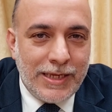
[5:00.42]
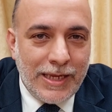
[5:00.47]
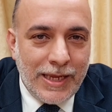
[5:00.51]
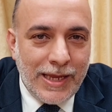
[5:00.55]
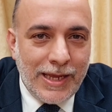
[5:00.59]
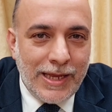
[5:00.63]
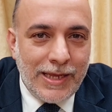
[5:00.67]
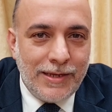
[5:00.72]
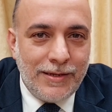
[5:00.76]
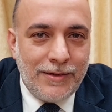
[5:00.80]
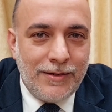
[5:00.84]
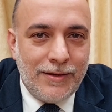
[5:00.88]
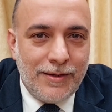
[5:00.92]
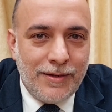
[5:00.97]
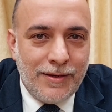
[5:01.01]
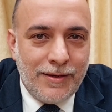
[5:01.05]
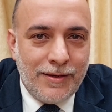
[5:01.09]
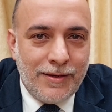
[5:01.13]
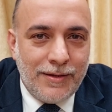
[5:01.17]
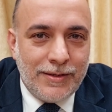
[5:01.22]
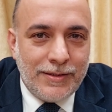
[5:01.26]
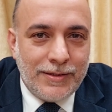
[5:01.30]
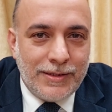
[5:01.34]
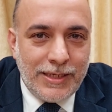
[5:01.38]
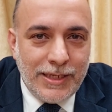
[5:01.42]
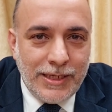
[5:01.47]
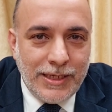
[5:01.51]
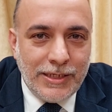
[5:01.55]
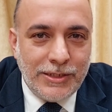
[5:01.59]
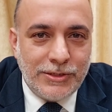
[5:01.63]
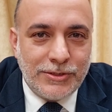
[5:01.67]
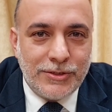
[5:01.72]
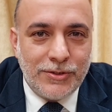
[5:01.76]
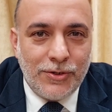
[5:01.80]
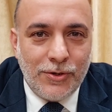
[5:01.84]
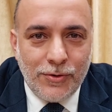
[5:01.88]
can't
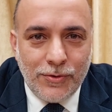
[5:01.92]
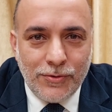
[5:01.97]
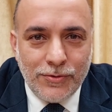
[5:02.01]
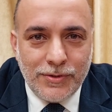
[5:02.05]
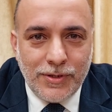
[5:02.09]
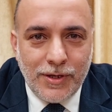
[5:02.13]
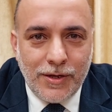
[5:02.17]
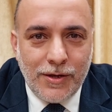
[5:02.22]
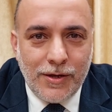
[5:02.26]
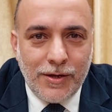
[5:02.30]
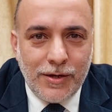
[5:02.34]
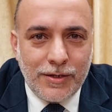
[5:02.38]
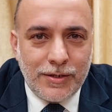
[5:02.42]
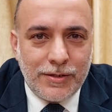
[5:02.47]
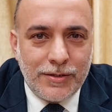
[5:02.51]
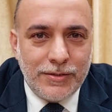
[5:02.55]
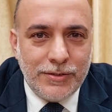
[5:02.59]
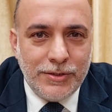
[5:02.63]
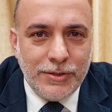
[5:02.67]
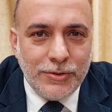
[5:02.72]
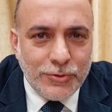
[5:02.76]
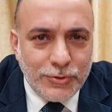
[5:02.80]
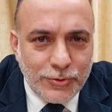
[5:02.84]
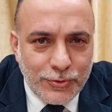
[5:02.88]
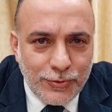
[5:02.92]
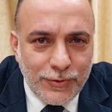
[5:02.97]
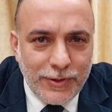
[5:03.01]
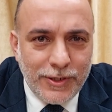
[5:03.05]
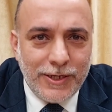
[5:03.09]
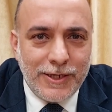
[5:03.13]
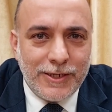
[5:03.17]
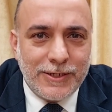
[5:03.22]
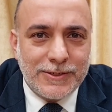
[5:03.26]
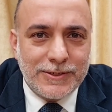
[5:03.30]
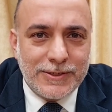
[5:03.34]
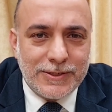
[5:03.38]
teach an old dog new
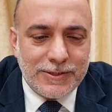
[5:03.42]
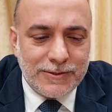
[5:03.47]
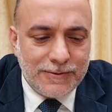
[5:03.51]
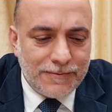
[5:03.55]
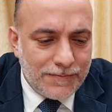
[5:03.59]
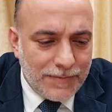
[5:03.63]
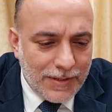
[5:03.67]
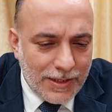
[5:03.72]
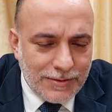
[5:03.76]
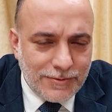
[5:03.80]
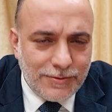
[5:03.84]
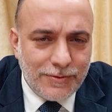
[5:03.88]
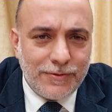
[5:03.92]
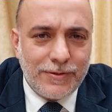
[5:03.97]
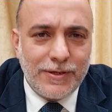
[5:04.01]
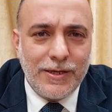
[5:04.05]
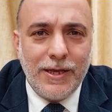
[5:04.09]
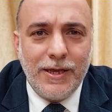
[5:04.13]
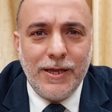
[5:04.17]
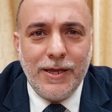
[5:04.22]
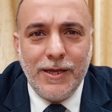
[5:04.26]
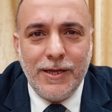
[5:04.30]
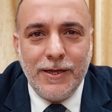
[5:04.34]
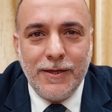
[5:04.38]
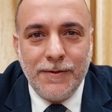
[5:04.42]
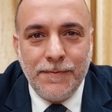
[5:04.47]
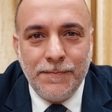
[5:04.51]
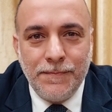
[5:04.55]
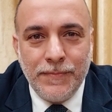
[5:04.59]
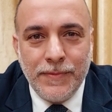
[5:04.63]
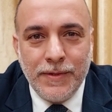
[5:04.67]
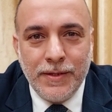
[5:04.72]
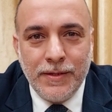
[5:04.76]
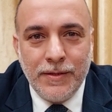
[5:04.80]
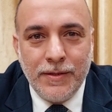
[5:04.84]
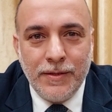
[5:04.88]
tricks. It's okay.
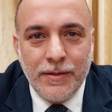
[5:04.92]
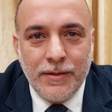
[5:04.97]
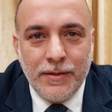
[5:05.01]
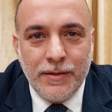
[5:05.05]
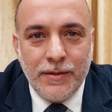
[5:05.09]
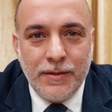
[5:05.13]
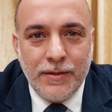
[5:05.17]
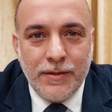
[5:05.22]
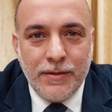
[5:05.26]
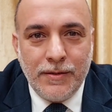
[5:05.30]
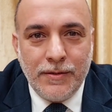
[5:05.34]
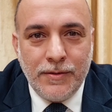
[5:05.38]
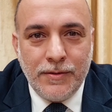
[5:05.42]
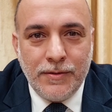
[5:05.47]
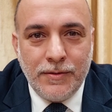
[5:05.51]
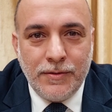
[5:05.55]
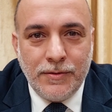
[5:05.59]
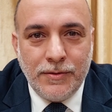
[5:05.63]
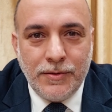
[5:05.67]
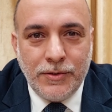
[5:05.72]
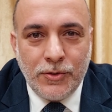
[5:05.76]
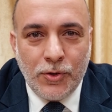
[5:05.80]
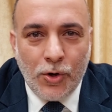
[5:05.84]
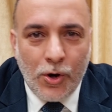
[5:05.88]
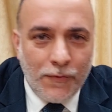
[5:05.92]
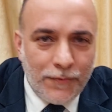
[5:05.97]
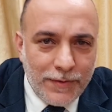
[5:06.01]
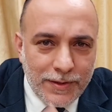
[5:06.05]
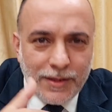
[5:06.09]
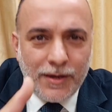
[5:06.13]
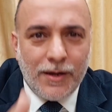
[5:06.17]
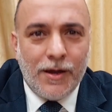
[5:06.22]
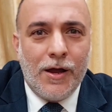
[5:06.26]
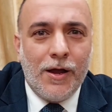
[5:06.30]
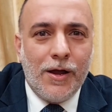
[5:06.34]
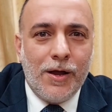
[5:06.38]
You're over
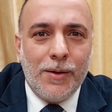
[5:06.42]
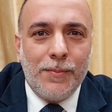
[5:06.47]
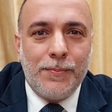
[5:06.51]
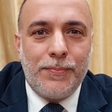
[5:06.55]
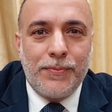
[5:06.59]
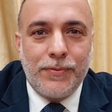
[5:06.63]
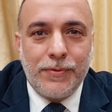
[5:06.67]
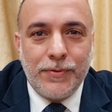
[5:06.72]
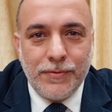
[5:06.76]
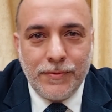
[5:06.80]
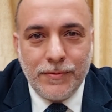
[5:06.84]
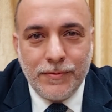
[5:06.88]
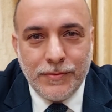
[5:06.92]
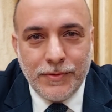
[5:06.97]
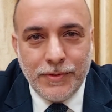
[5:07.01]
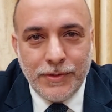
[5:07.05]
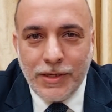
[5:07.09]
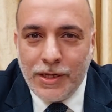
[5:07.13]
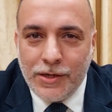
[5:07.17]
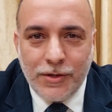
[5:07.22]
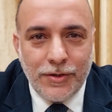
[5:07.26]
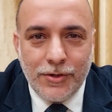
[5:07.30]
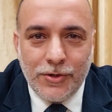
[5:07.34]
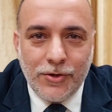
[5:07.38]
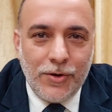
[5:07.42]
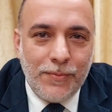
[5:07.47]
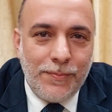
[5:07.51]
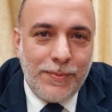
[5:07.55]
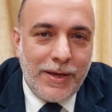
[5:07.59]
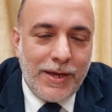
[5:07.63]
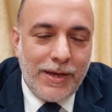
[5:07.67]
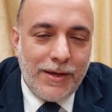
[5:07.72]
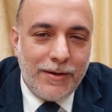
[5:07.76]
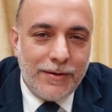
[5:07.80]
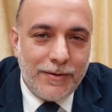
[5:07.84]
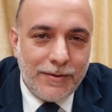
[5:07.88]
the hump. You're not going to go
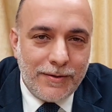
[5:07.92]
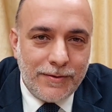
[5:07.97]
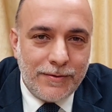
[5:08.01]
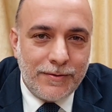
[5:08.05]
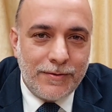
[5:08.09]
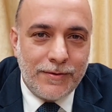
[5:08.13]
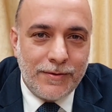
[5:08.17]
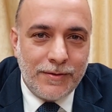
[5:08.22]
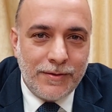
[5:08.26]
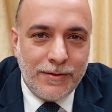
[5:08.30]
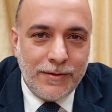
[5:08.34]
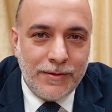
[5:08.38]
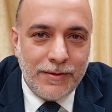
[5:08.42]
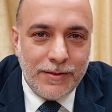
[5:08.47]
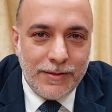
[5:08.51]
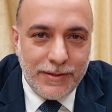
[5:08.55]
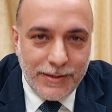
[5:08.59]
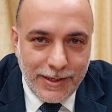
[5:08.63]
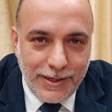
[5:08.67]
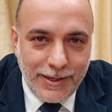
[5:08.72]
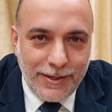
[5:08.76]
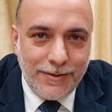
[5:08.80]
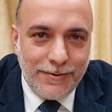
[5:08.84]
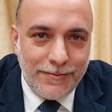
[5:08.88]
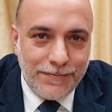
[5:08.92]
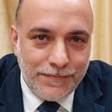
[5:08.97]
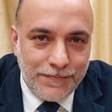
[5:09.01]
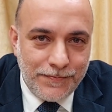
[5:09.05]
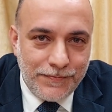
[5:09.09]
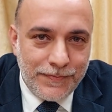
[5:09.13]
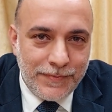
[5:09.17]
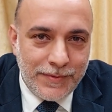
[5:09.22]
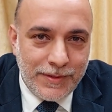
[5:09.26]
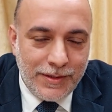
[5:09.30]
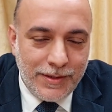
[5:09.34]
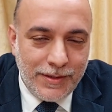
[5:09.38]
bad. Yeah?
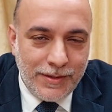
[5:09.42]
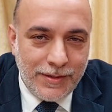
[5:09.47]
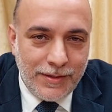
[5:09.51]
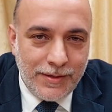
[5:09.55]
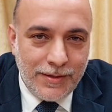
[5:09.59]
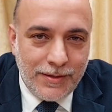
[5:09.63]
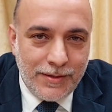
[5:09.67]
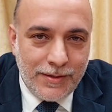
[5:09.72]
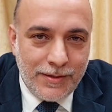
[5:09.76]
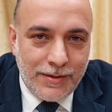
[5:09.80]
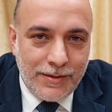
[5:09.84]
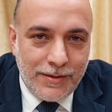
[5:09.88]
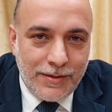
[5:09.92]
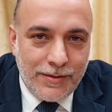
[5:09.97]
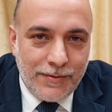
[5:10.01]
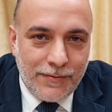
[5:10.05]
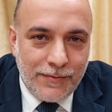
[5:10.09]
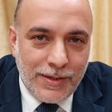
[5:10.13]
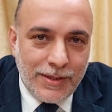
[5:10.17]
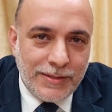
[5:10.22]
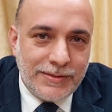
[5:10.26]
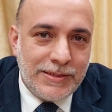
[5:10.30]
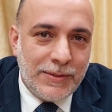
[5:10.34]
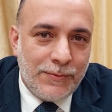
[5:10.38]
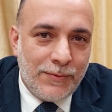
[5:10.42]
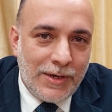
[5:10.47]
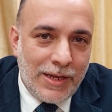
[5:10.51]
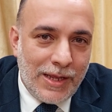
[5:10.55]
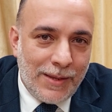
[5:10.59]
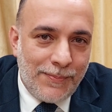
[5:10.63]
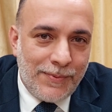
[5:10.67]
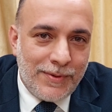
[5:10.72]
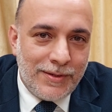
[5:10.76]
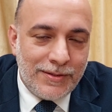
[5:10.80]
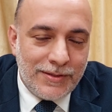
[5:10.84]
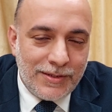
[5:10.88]
Well, let's see what
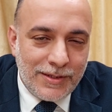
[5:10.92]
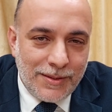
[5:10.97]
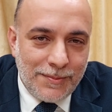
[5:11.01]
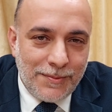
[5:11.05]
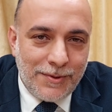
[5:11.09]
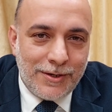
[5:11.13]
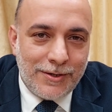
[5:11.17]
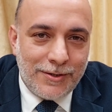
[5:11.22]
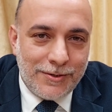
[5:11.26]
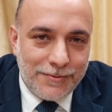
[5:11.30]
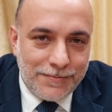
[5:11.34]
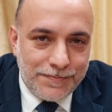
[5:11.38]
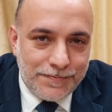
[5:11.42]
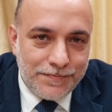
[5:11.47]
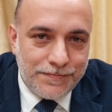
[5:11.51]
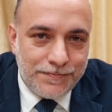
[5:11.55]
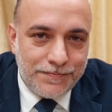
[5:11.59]
happened in the Gemara.